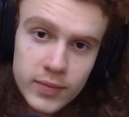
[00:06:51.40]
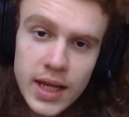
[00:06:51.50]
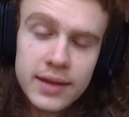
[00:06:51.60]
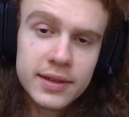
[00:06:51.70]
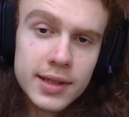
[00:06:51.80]

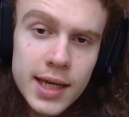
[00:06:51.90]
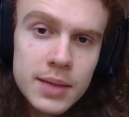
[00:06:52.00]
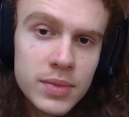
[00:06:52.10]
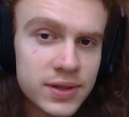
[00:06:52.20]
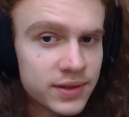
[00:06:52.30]
And the
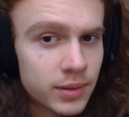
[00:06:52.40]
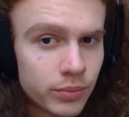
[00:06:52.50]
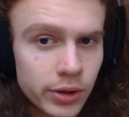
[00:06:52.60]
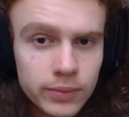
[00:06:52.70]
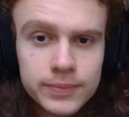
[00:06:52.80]
game is
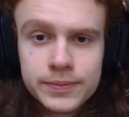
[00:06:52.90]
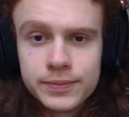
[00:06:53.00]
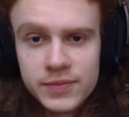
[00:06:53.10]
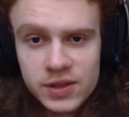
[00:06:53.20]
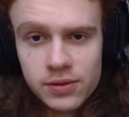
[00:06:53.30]
simple.
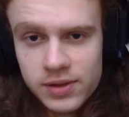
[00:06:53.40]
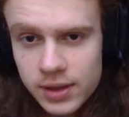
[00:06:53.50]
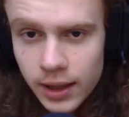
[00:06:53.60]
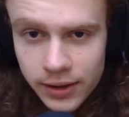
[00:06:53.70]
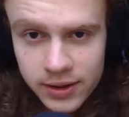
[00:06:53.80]
So you
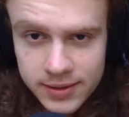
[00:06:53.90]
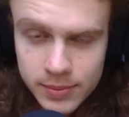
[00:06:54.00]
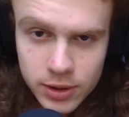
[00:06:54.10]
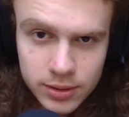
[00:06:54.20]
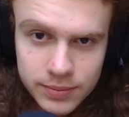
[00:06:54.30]
start this
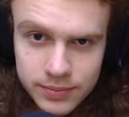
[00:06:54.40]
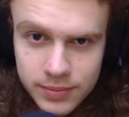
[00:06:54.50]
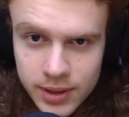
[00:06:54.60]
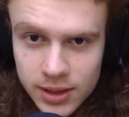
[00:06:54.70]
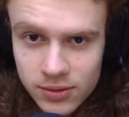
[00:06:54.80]
book
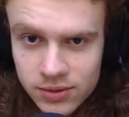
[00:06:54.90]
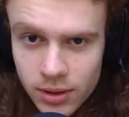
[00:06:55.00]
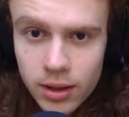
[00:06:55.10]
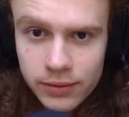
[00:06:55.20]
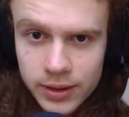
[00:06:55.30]
and you
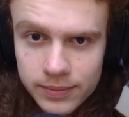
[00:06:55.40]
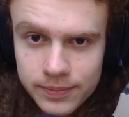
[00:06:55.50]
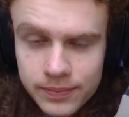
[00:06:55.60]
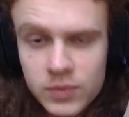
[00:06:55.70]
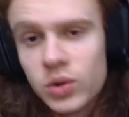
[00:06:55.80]
solve it.
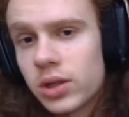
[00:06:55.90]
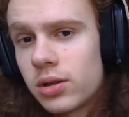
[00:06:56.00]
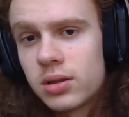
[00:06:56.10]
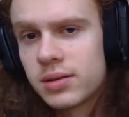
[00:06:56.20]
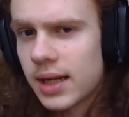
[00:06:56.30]
When
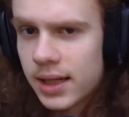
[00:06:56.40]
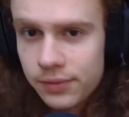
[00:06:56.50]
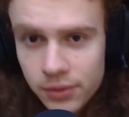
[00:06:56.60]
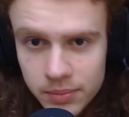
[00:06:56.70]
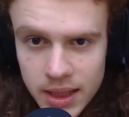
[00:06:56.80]
you're
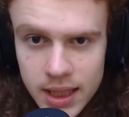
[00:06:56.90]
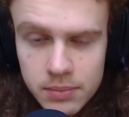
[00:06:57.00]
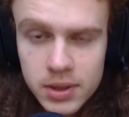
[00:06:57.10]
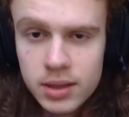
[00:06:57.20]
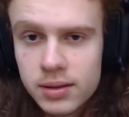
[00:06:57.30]
tired from
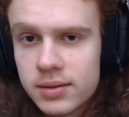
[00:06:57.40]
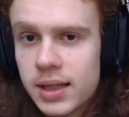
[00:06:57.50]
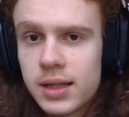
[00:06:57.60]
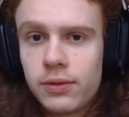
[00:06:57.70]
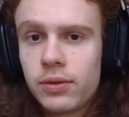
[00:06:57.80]
gaming,
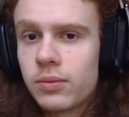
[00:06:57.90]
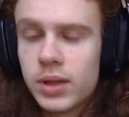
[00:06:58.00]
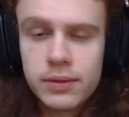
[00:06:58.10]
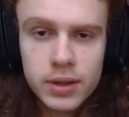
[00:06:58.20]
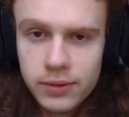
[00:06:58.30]
tired from
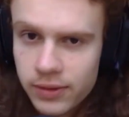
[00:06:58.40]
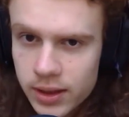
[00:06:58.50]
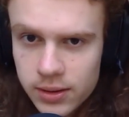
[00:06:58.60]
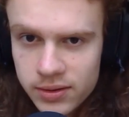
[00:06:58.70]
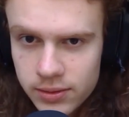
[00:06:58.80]
whatever the
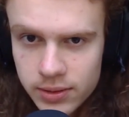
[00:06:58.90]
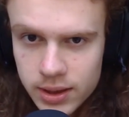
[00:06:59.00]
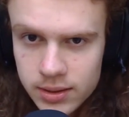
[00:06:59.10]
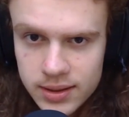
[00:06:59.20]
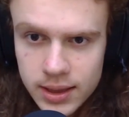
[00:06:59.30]
fuck you're
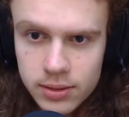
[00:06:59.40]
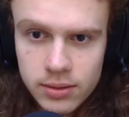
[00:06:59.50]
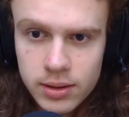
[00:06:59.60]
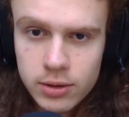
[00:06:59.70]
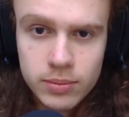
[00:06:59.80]
doing inside
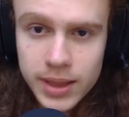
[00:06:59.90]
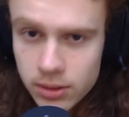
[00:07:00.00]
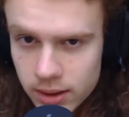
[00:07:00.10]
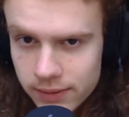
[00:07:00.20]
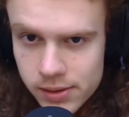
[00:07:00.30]
your home, I
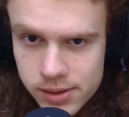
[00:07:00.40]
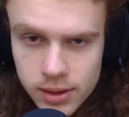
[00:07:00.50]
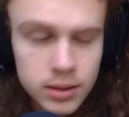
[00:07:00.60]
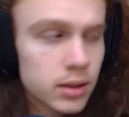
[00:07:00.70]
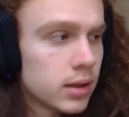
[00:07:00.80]
don't give a
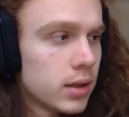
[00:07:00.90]
shit.